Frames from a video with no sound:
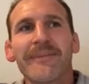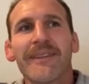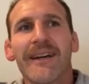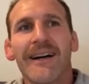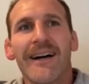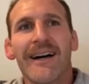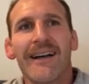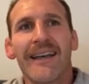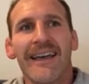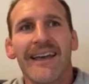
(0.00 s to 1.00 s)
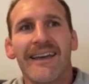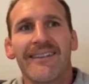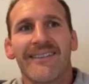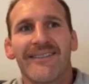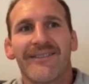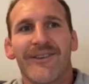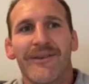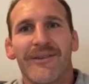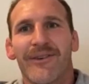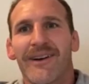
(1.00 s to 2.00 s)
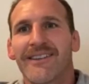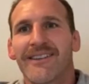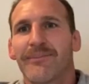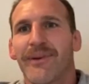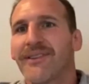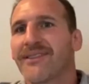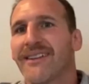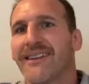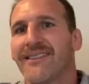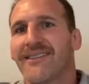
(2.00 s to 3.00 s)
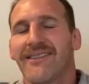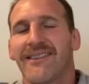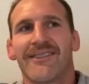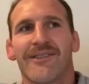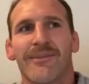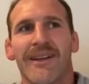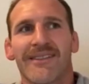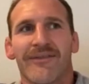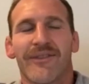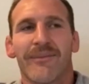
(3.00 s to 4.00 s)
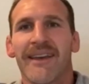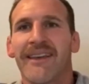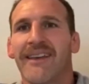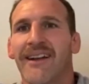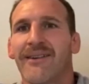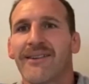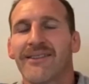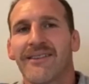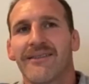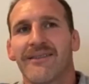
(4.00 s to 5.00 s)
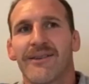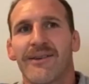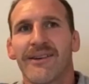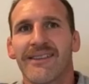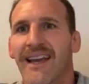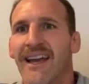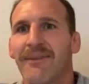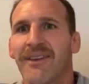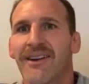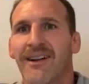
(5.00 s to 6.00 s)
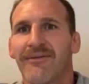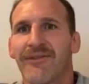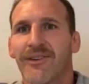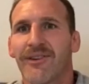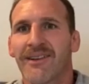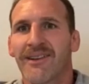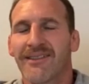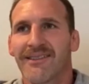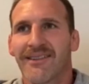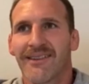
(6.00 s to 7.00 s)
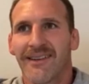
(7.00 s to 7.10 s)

And for us personally as All Blacks, and for me, it was always a game you got up for, because